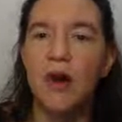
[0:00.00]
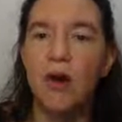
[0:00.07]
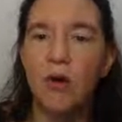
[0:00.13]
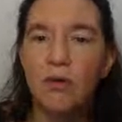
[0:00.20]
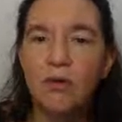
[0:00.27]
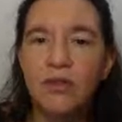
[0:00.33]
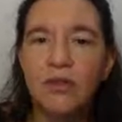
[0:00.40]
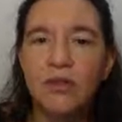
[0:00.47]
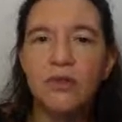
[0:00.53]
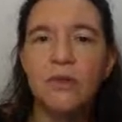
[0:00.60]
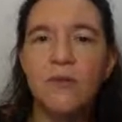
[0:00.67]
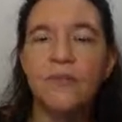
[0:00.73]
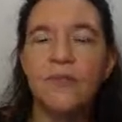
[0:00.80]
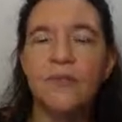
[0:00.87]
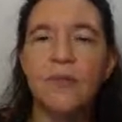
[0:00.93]

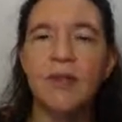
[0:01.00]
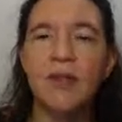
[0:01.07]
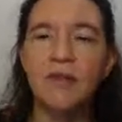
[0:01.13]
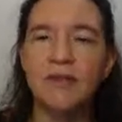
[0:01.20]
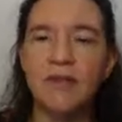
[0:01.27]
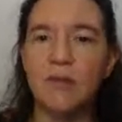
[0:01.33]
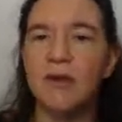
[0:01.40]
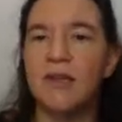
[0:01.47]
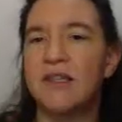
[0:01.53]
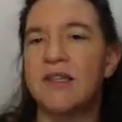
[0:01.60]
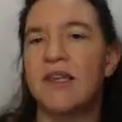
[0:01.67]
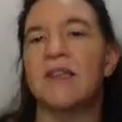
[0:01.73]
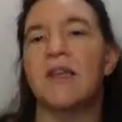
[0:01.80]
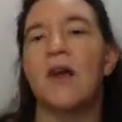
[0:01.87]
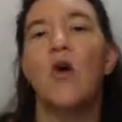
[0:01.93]
Also, if somebody
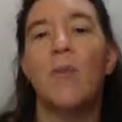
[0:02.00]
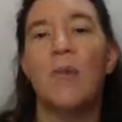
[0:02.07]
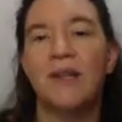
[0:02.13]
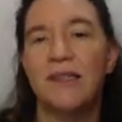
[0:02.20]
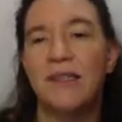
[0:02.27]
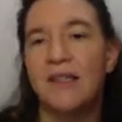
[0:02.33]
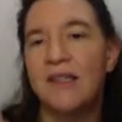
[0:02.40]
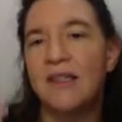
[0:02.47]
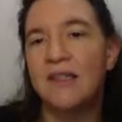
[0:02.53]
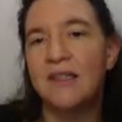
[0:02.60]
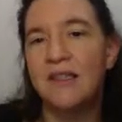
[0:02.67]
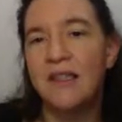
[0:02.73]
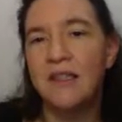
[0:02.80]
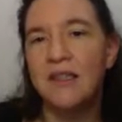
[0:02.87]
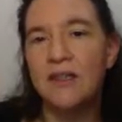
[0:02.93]
says, oh, but
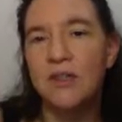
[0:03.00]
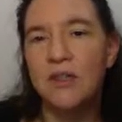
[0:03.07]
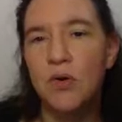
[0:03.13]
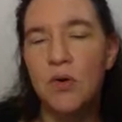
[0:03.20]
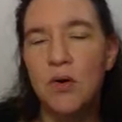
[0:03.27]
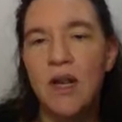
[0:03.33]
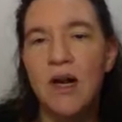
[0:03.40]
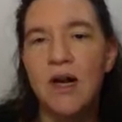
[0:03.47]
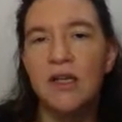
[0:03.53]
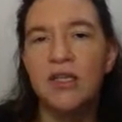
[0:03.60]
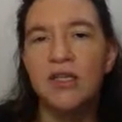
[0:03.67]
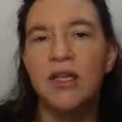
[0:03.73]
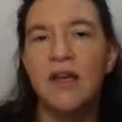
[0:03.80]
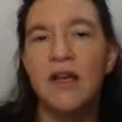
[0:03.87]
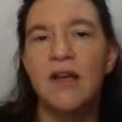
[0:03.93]
this is so large,